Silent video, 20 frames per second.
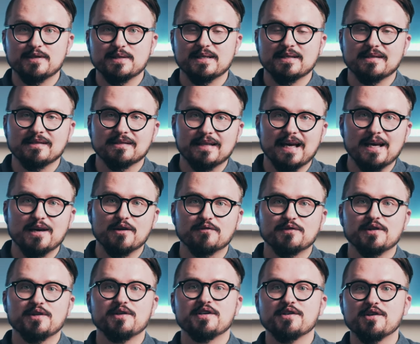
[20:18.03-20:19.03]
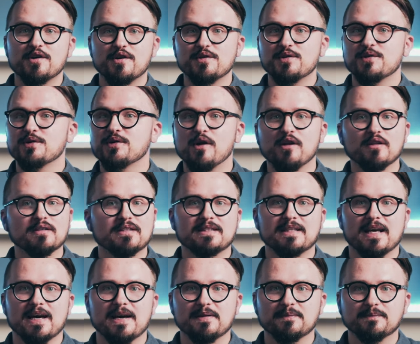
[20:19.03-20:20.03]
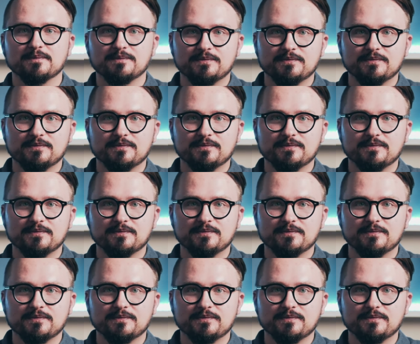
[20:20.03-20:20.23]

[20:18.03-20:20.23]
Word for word: single day of the year on you all the time.